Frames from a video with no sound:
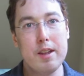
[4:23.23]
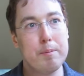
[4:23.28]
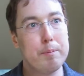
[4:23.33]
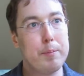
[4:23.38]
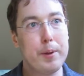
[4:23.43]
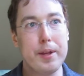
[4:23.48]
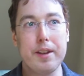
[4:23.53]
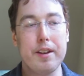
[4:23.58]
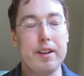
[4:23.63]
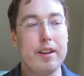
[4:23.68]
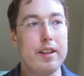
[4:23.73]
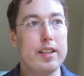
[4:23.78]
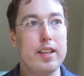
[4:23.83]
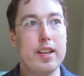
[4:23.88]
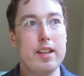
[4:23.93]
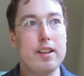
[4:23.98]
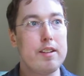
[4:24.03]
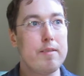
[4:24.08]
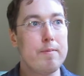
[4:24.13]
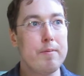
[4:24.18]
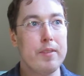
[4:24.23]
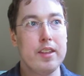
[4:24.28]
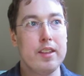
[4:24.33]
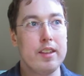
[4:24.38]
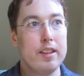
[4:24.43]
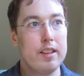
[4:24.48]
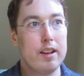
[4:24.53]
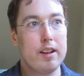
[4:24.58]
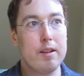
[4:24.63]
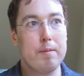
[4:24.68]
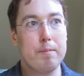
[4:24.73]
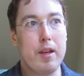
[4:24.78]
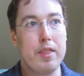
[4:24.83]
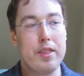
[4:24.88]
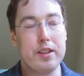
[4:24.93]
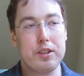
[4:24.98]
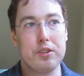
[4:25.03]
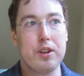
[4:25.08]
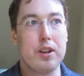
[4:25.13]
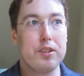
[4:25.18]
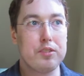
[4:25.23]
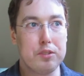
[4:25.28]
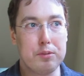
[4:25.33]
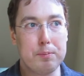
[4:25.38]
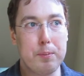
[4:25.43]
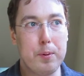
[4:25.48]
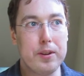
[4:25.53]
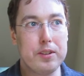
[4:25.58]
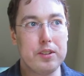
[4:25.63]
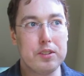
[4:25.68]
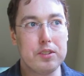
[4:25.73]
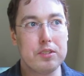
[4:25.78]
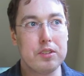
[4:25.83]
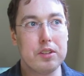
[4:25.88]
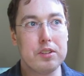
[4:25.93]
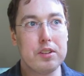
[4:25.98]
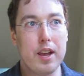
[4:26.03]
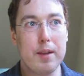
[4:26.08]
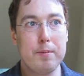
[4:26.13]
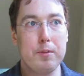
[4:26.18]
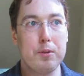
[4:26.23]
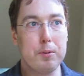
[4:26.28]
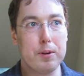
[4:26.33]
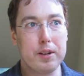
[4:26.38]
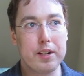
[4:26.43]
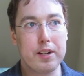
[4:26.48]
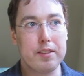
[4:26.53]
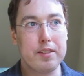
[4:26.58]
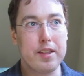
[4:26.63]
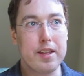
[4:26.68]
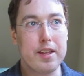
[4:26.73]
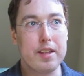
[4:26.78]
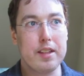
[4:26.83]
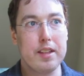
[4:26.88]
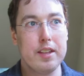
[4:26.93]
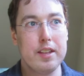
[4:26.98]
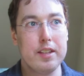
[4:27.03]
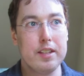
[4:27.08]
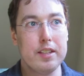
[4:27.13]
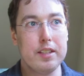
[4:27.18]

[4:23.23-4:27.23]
But again, I think Joss's point is the time to work on that